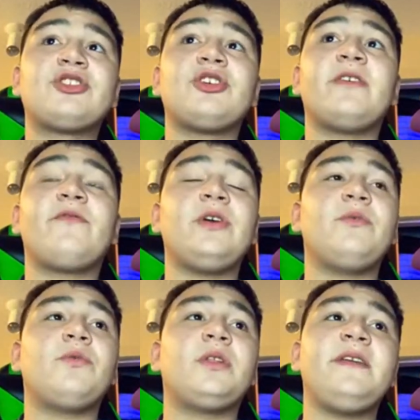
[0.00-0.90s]
sure if we
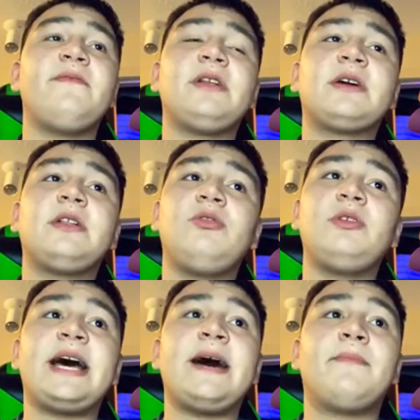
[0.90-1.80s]
will even include
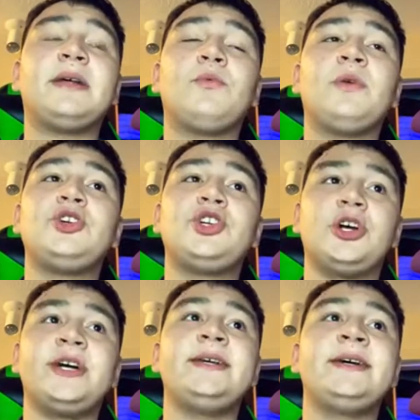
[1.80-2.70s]
that, but we
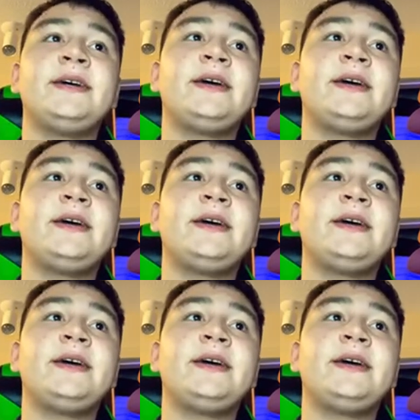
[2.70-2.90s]
should.